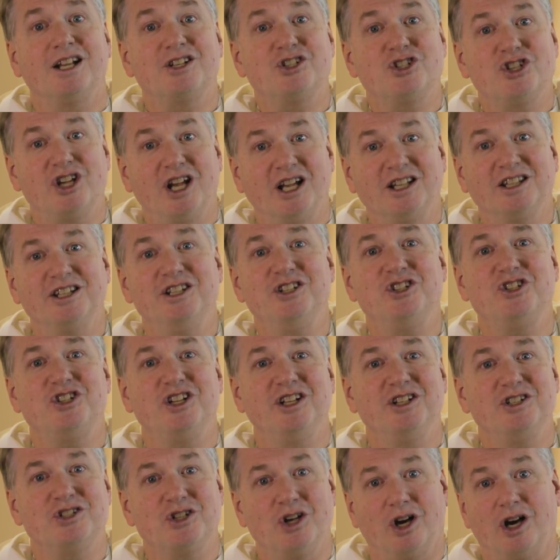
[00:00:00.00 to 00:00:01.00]
are
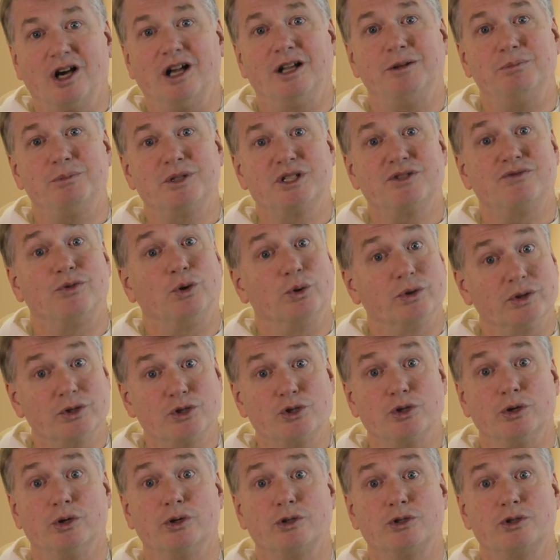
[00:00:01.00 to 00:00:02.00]
challenging times for the
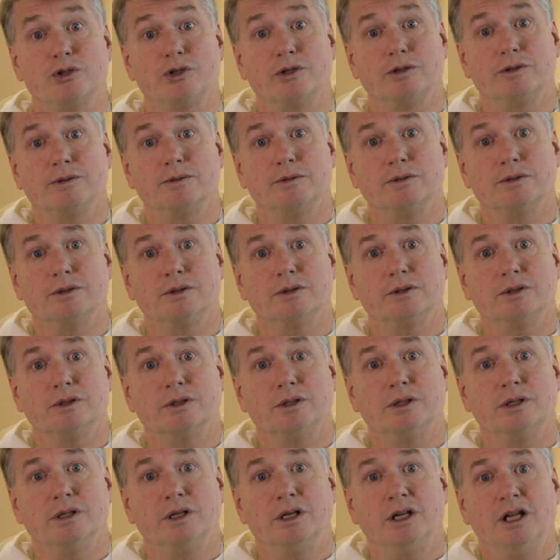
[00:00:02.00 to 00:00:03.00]
Church.
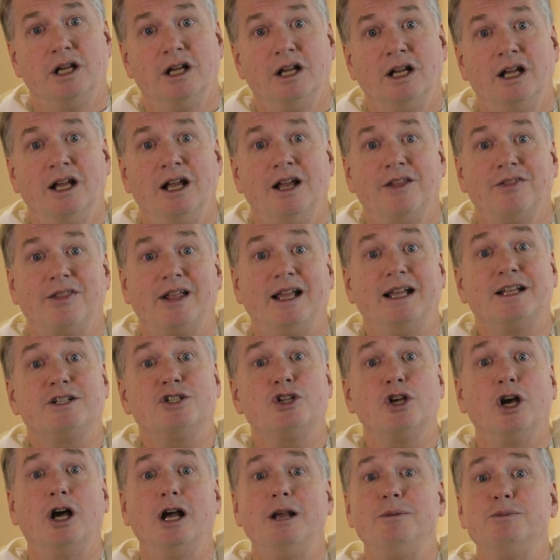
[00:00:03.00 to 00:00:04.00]
They are
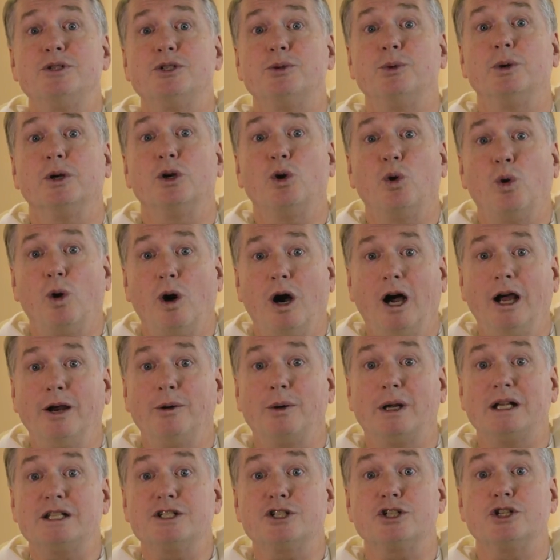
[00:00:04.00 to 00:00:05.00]
times that
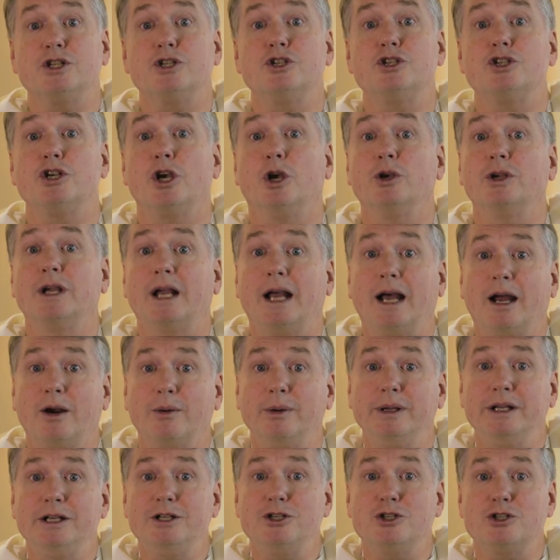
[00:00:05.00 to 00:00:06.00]
require us to show
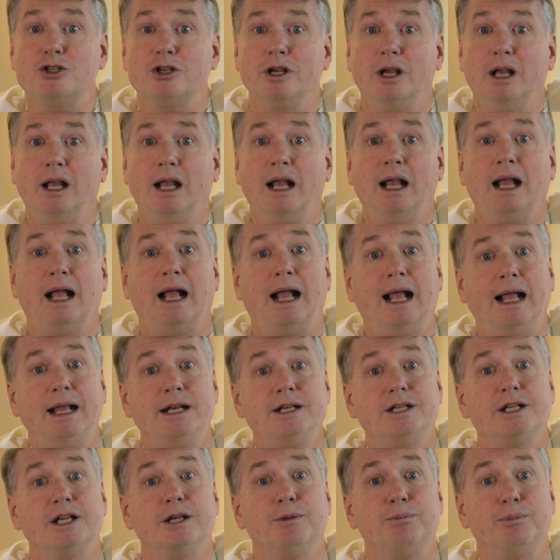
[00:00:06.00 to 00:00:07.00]
courage
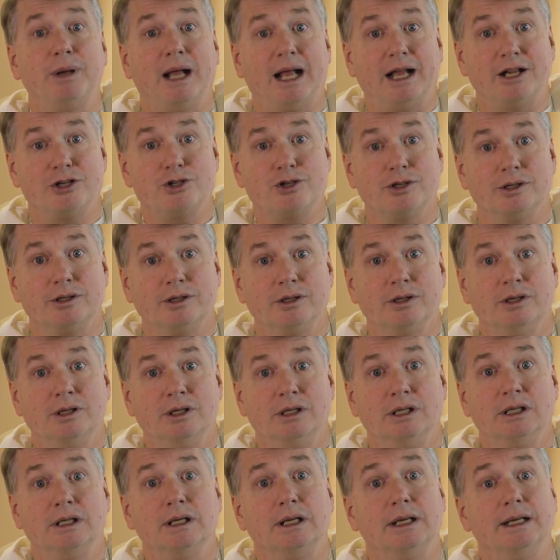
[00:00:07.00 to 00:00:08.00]
and compassion
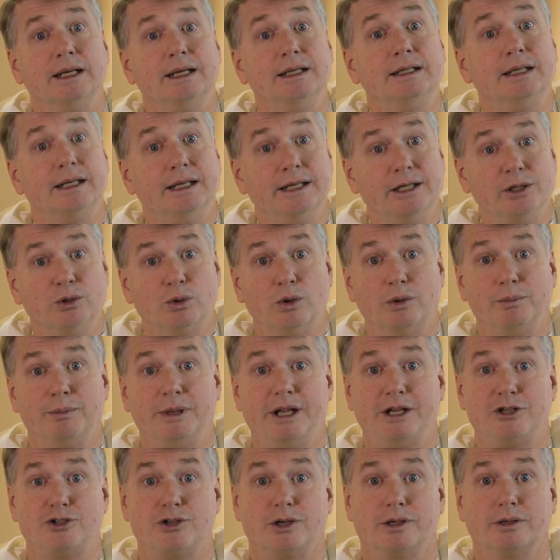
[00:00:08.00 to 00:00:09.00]
in equal
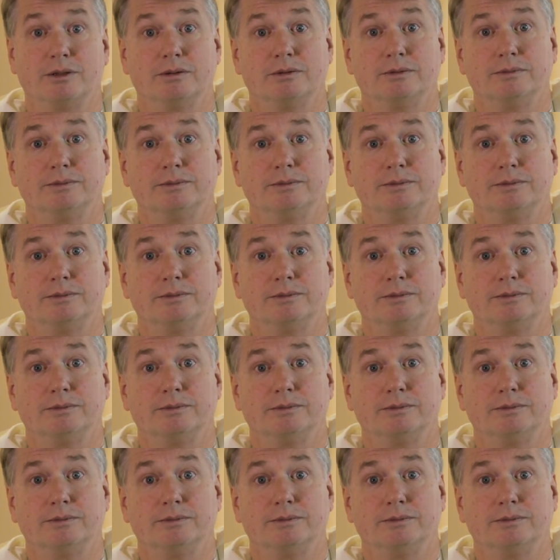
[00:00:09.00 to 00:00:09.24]
measure.